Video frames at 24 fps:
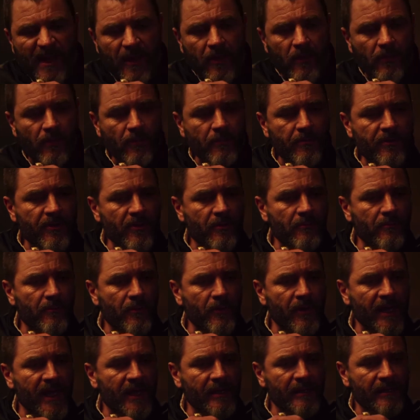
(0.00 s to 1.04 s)
The corruption of
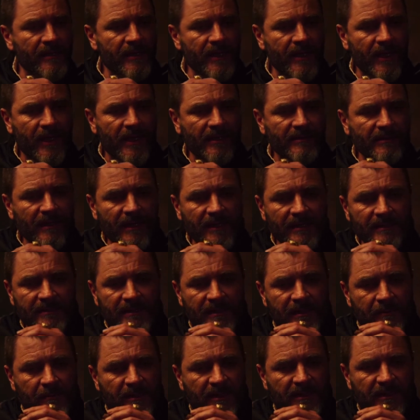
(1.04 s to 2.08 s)
morality is so
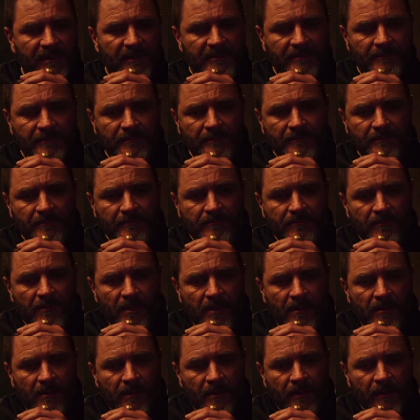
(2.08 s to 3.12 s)
widespread.
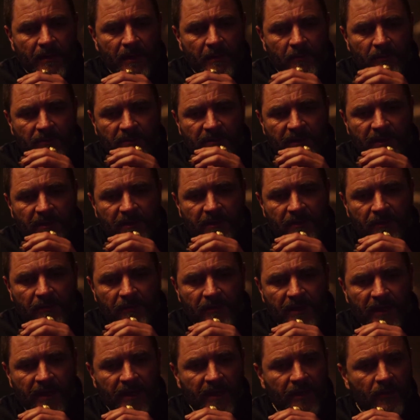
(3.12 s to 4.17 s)
We've been
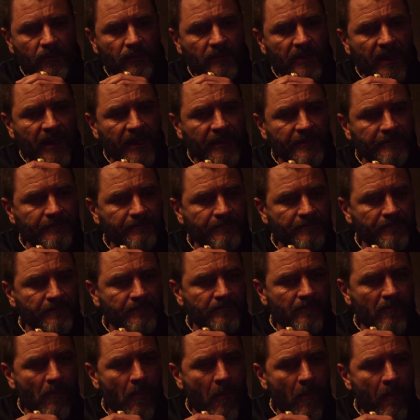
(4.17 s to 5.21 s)
forced even to execute
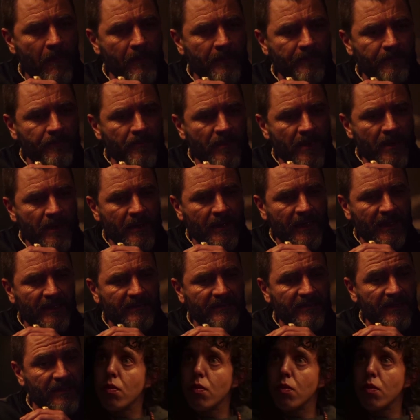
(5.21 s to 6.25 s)

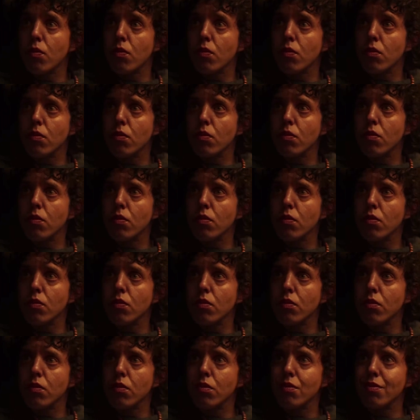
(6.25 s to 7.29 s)
three parish
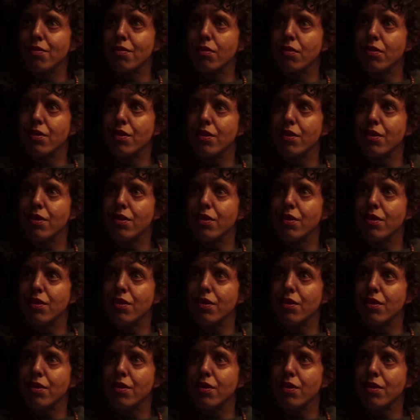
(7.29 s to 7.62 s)
priests.